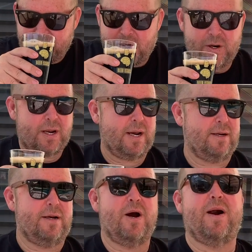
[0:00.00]
Oh yeah.
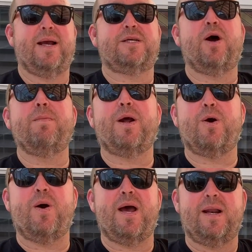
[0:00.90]
All right. So I'm going to
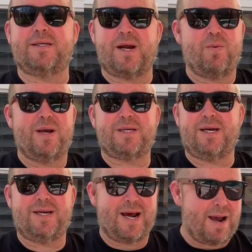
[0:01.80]
go ahead. Let's not waste
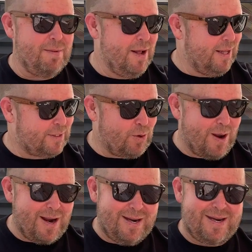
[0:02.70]
any time. Let's go
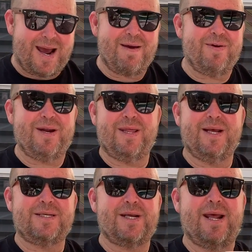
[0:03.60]
ahead and dive into
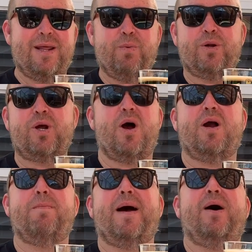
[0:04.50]
this and then we'll
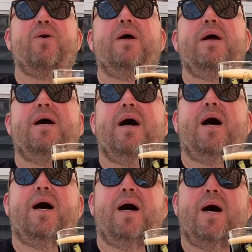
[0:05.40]
talk about
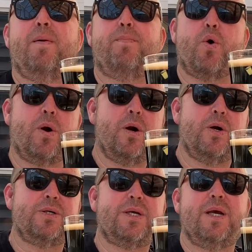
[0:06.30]
uh,
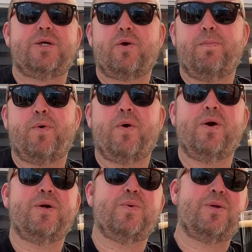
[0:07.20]
porters, the history of
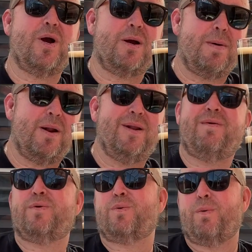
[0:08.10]
porters. We'll talk about the
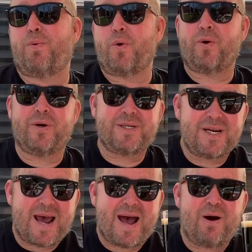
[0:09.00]
difference between a porter and a
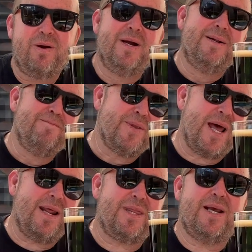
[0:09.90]
stout. A
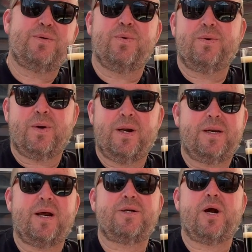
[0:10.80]
lot of things we're going
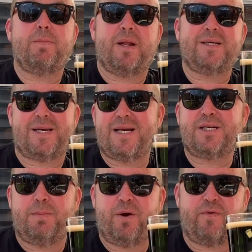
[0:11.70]
to touch on, but let's taste
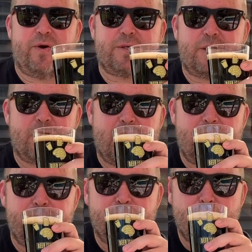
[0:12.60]
the beer first, okay?